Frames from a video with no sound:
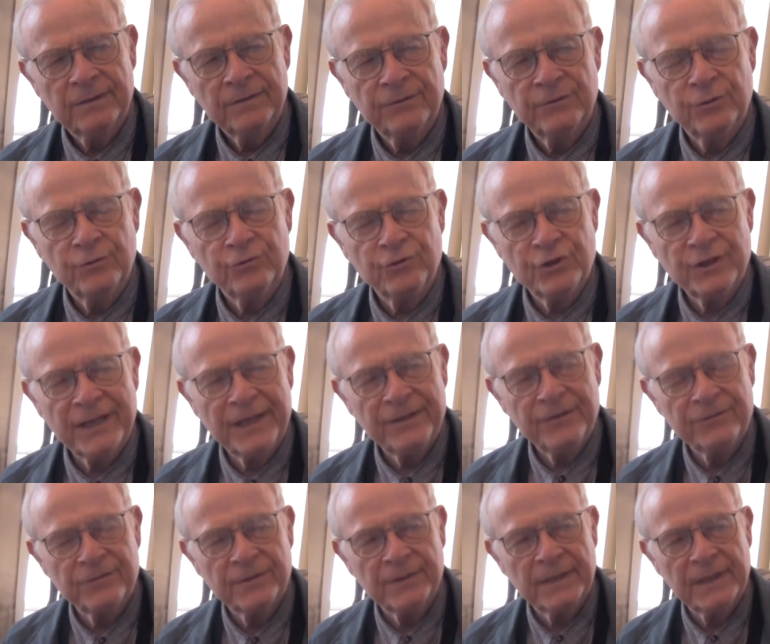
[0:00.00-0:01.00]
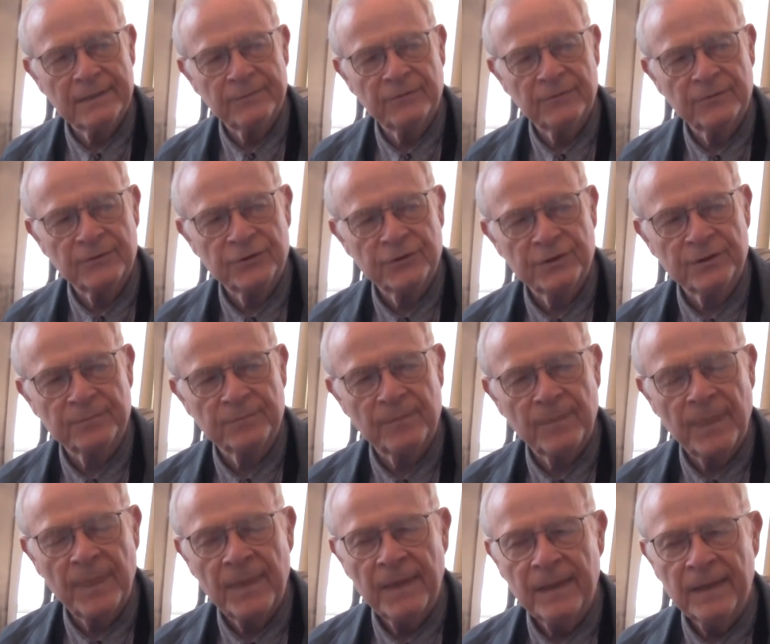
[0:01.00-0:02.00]
to change the name of a ship?
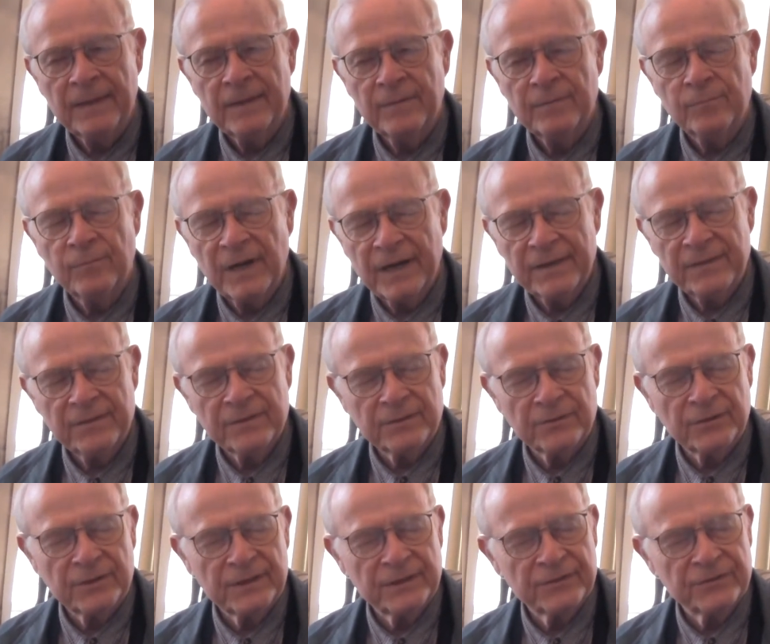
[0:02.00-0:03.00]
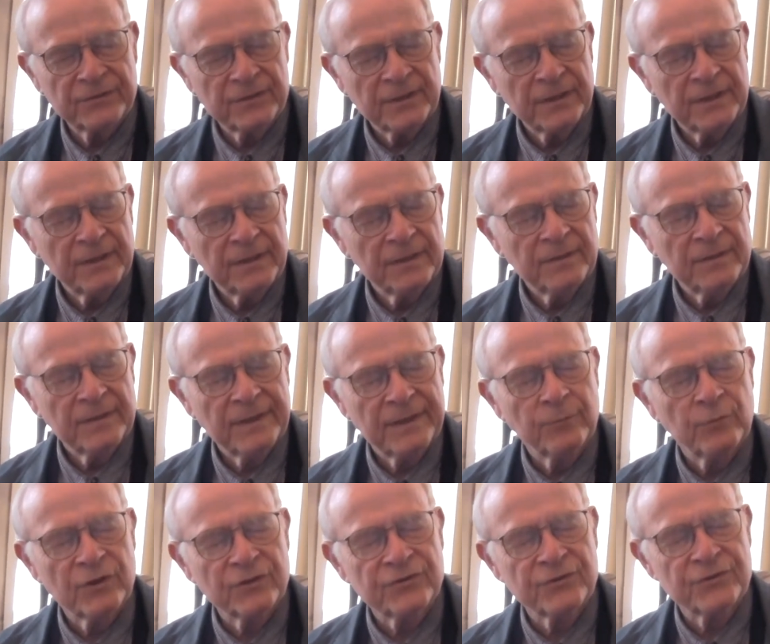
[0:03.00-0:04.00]
My theory is it
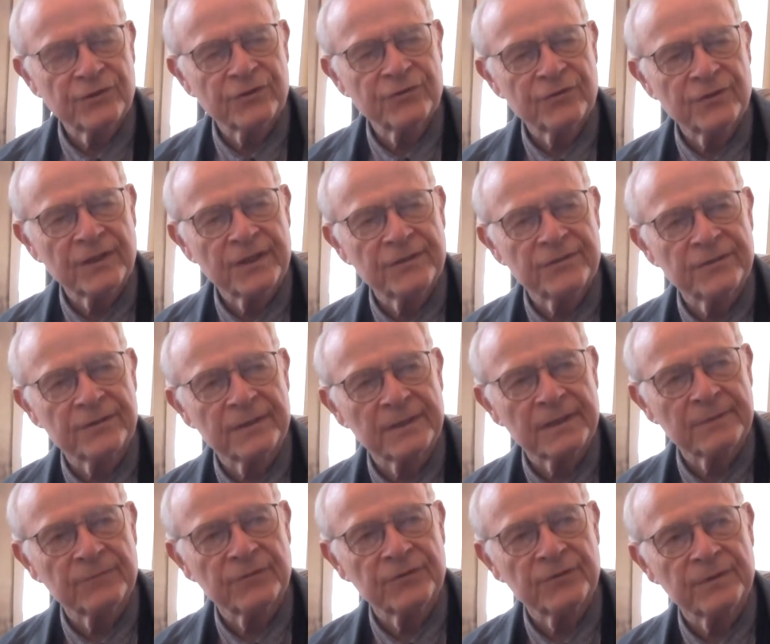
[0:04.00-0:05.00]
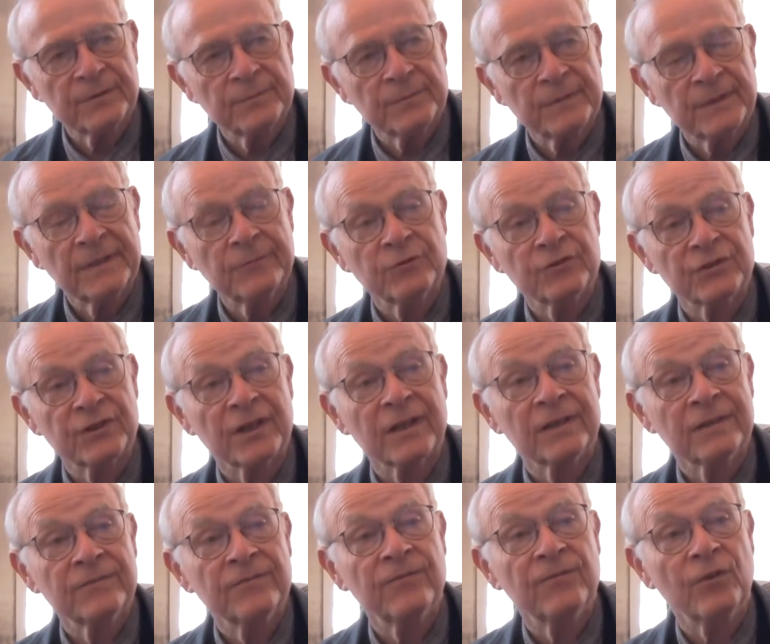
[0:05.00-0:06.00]
wasn't just changing the name of the ship. It was a
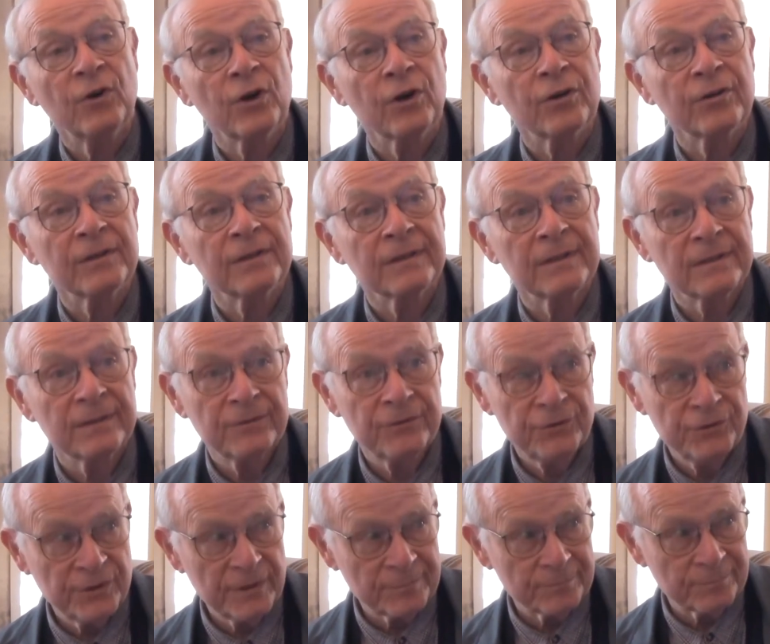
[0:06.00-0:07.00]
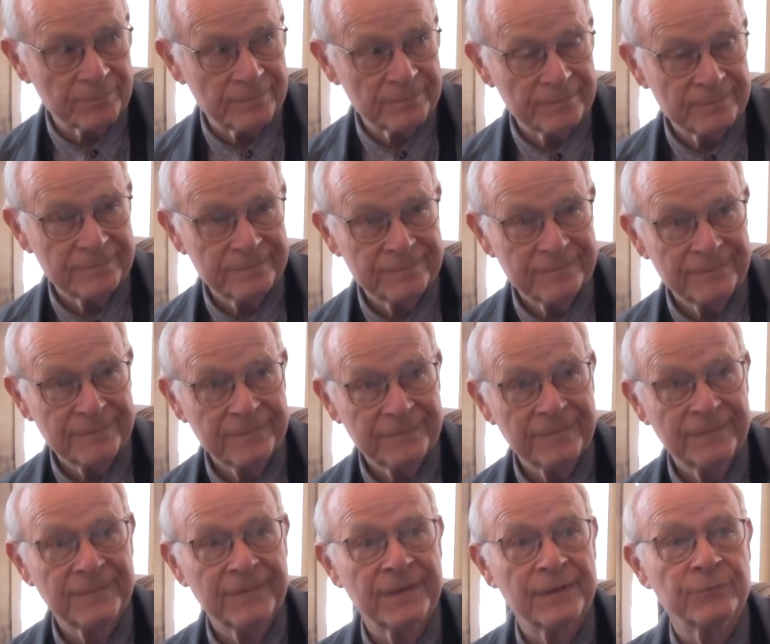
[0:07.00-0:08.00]
foreign ship
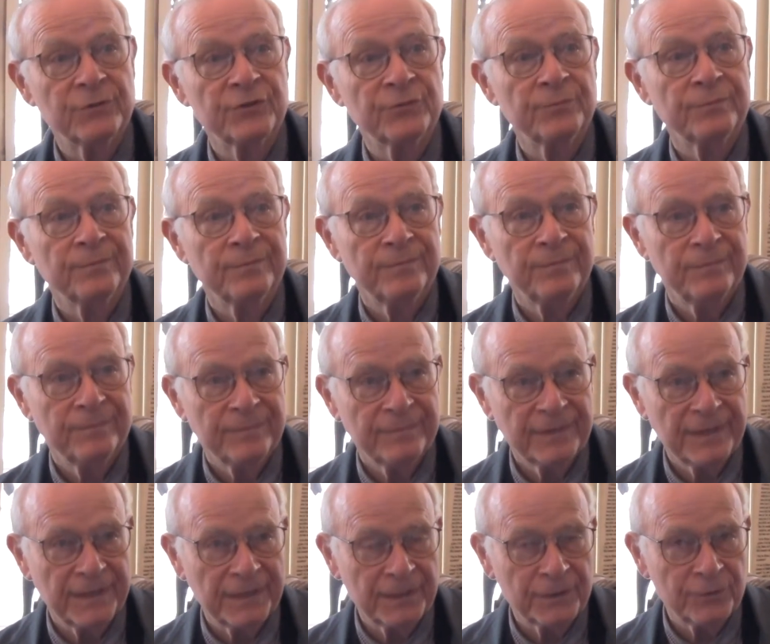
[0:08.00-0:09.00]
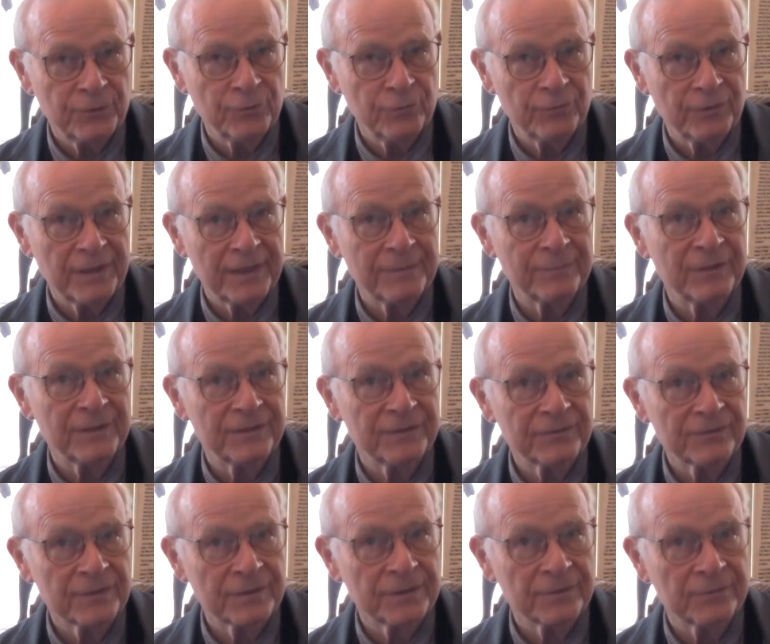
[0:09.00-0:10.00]
that was getting a new name in
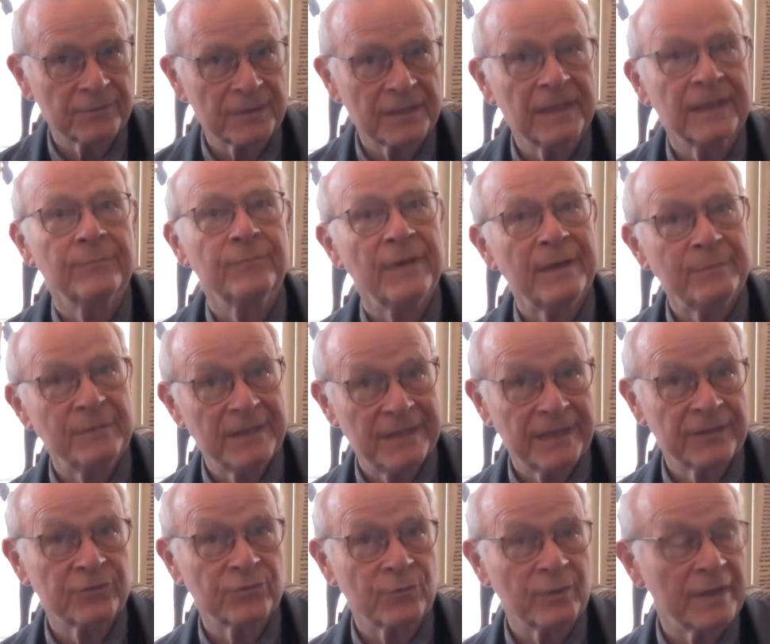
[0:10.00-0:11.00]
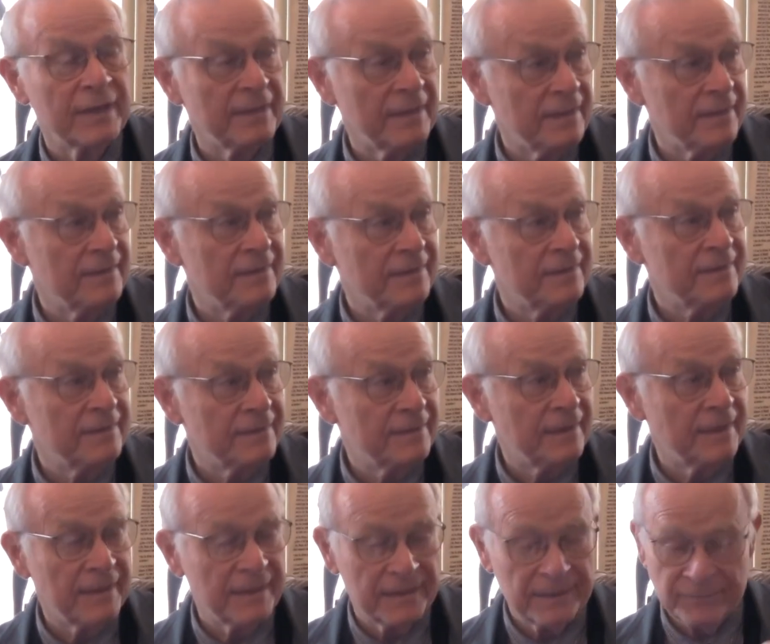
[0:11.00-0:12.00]
this country. Maybe that's why
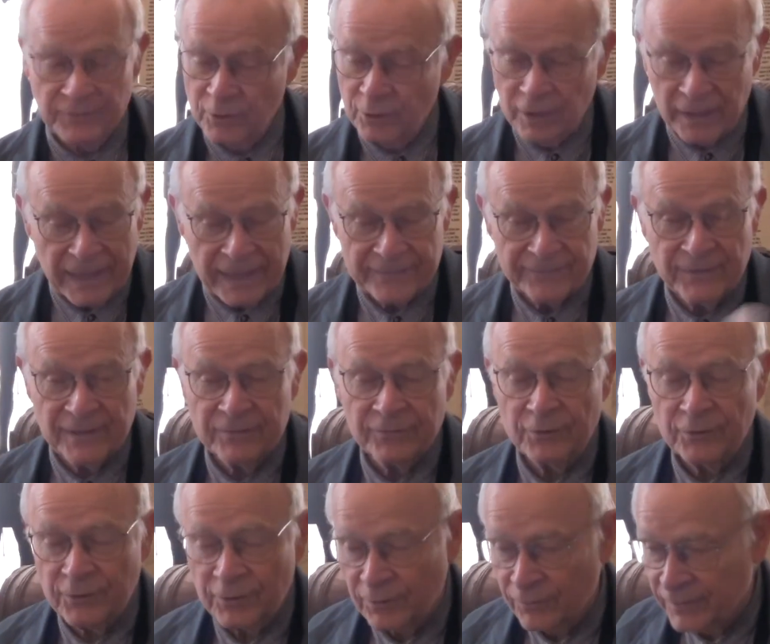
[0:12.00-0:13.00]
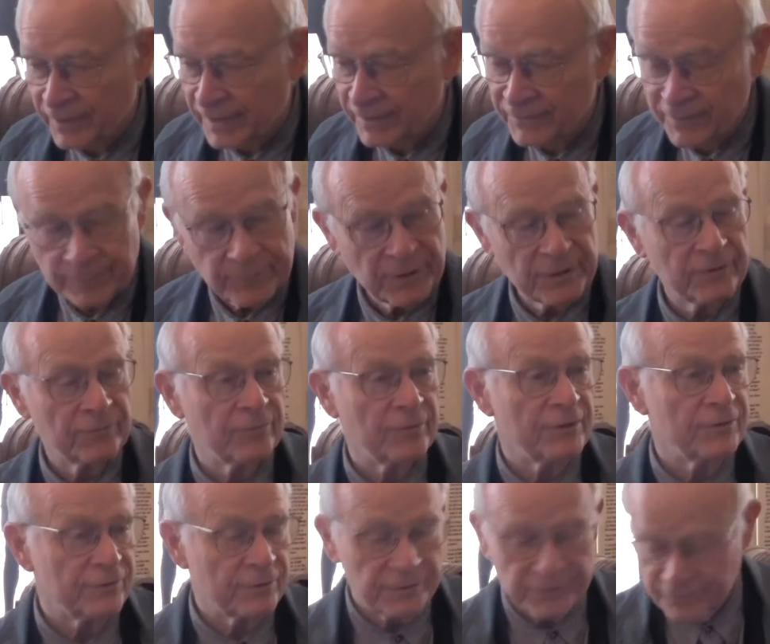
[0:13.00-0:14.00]
they had to have a law. I've never known that. Somebody could
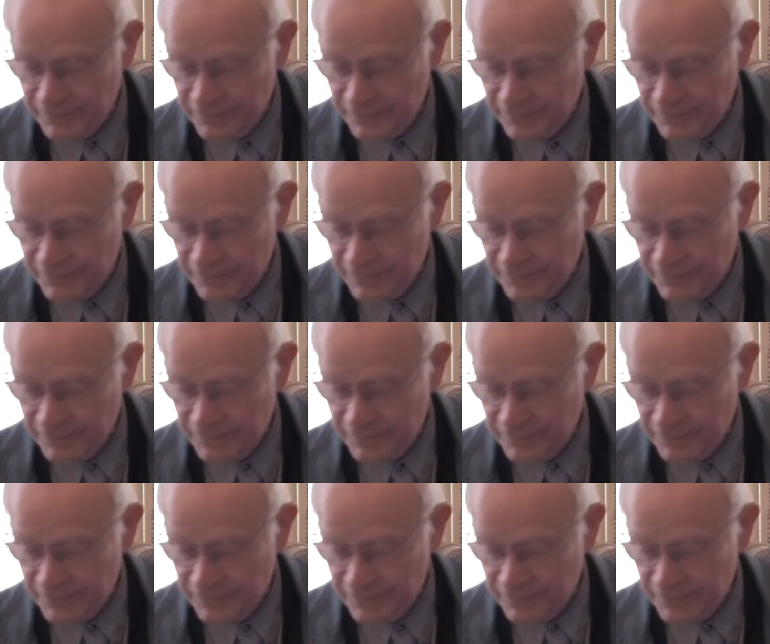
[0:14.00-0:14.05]
research